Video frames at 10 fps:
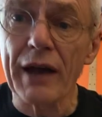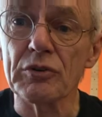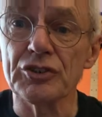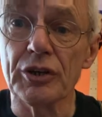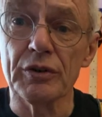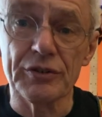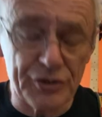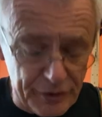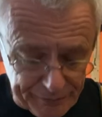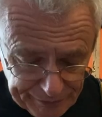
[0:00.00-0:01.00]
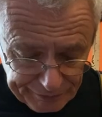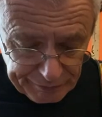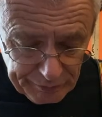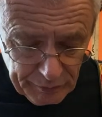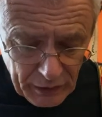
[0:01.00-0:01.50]
out tunes,
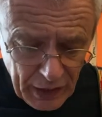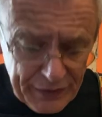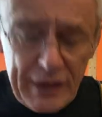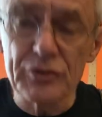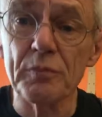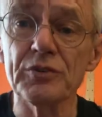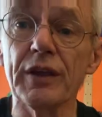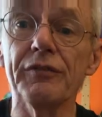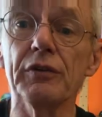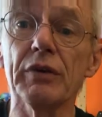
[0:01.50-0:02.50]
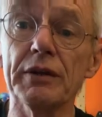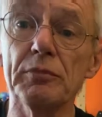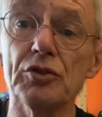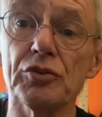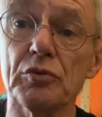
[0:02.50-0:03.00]
and that's obviously if you read
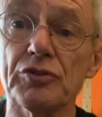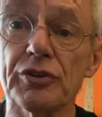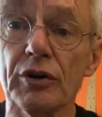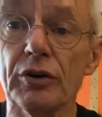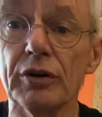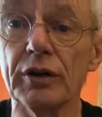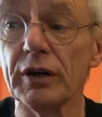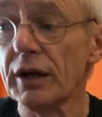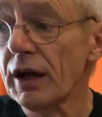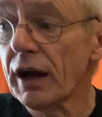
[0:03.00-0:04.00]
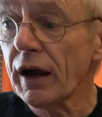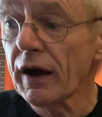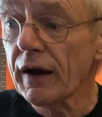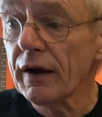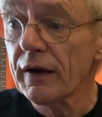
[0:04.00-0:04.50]
musical score.
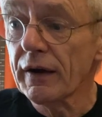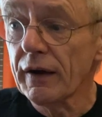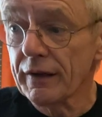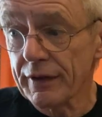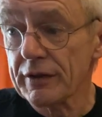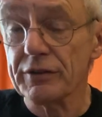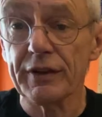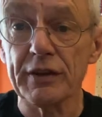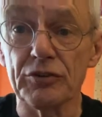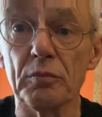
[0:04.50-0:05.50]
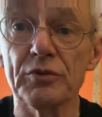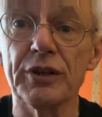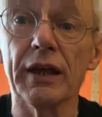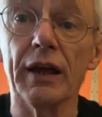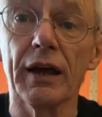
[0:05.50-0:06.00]
Uh, that that's
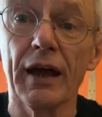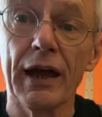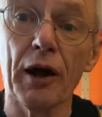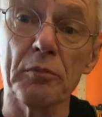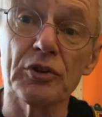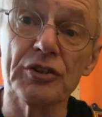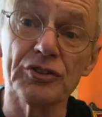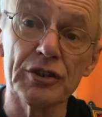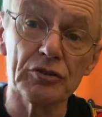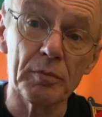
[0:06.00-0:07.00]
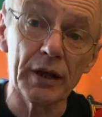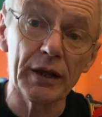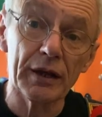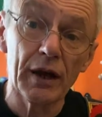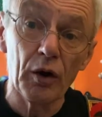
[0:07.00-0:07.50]
obviously helps
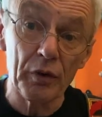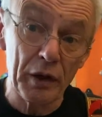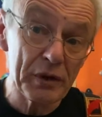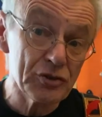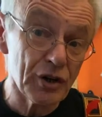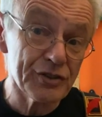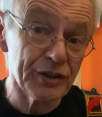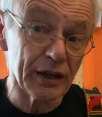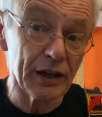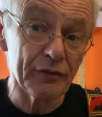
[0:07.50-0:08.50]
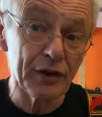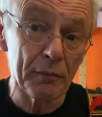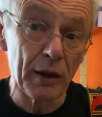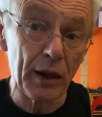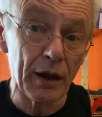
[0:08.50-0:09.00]
considerably. Although interestingly, I've come